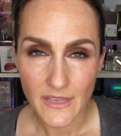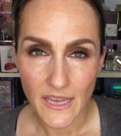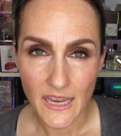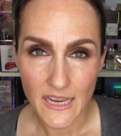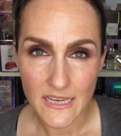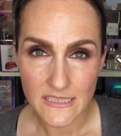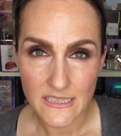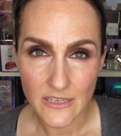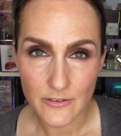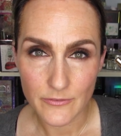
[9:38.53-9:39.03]

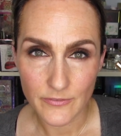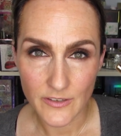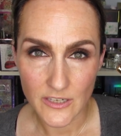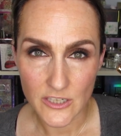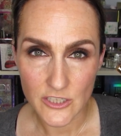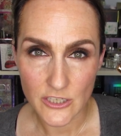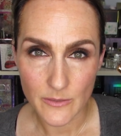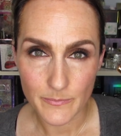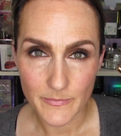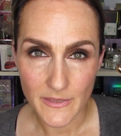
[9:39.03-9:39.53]
as I
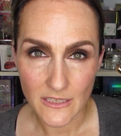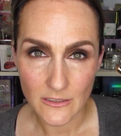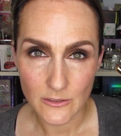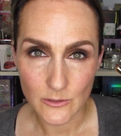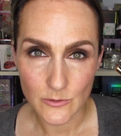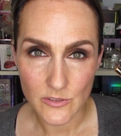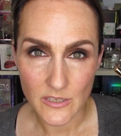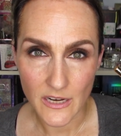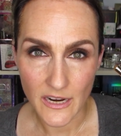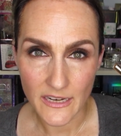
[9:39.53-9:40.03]
finish up that
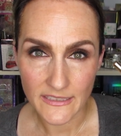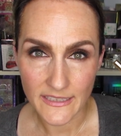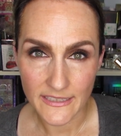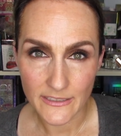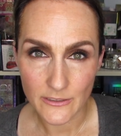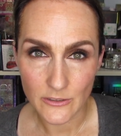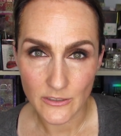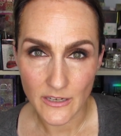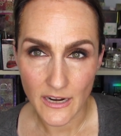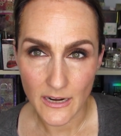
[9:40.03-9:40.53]
loose
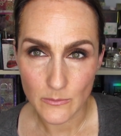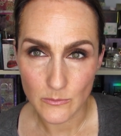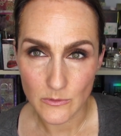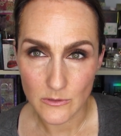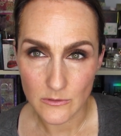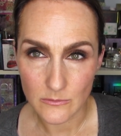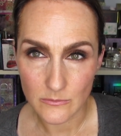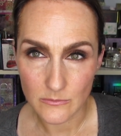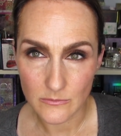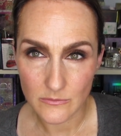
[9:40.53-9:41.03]
highlighter, I
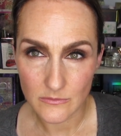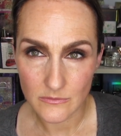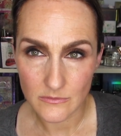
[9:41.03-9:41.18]
will